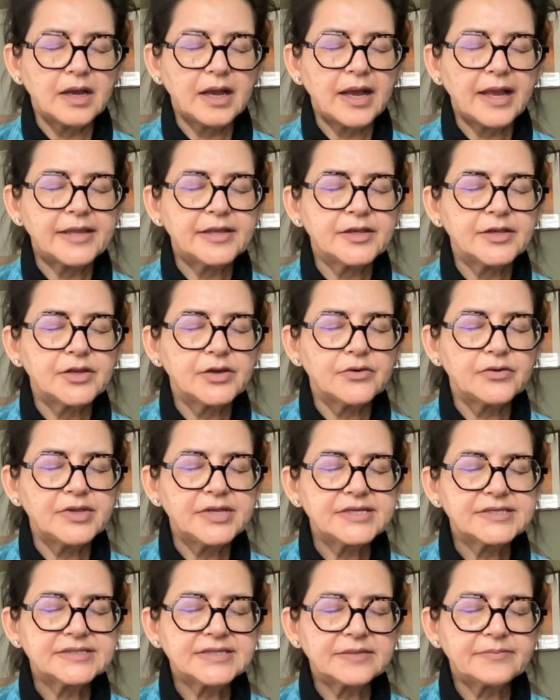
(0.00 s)
I
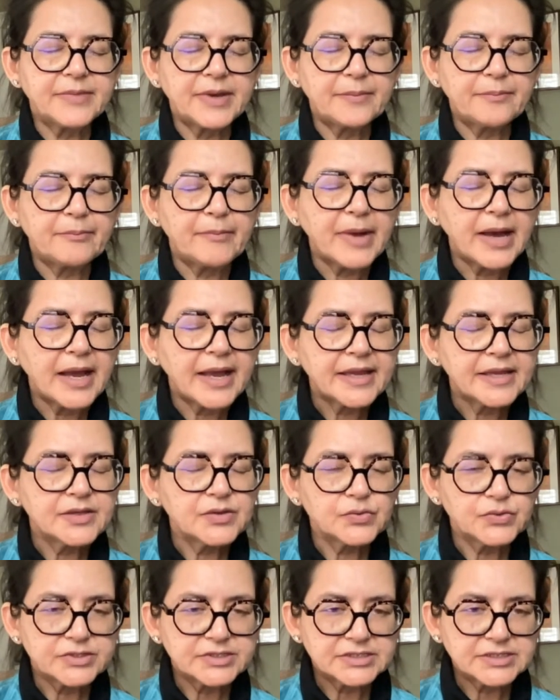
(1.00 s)
noticed that my
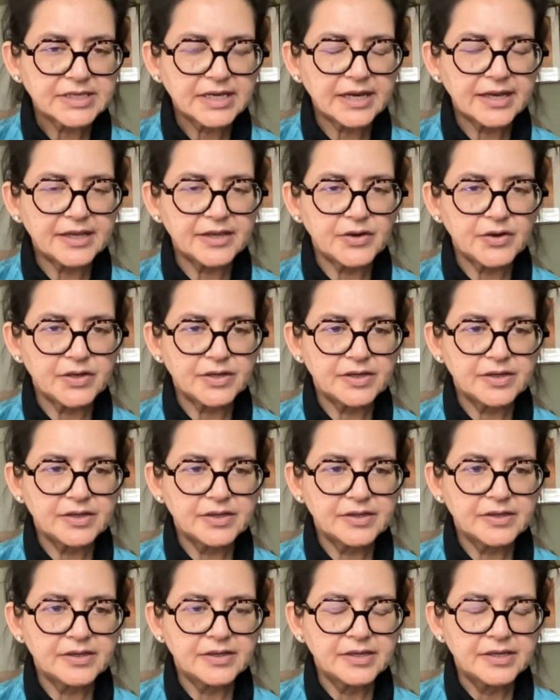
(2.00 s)
mind was tired
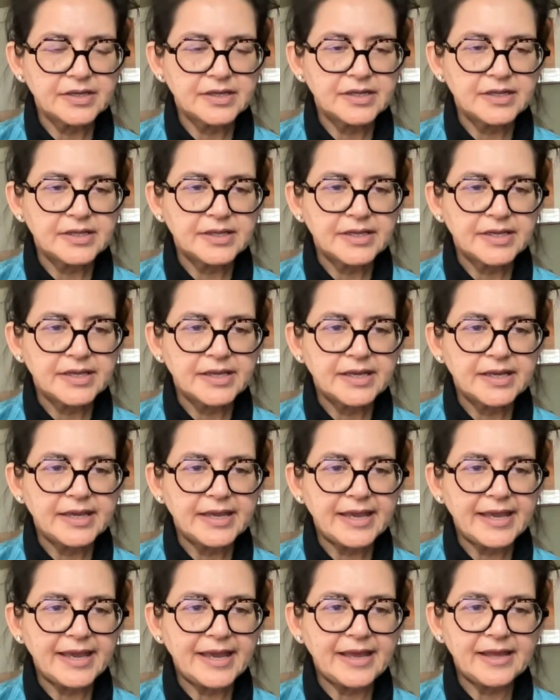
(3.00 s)

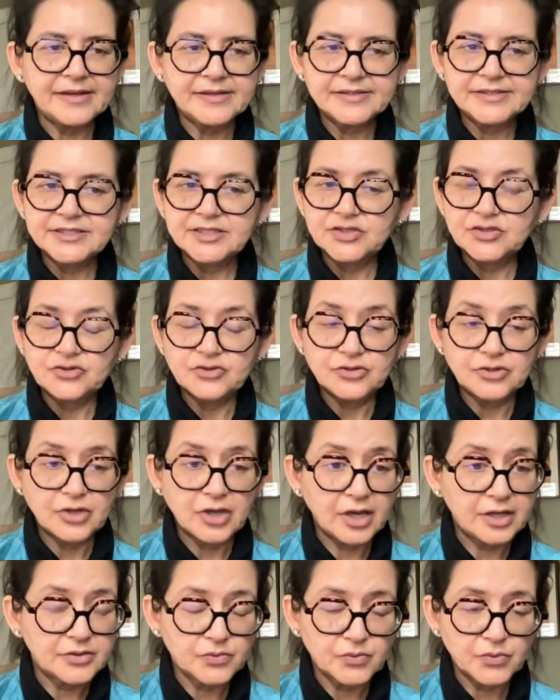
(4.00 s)
and did
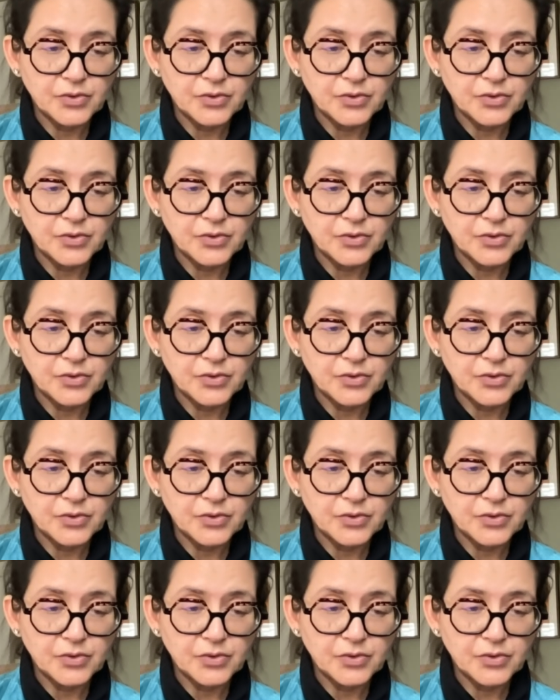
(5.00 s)
not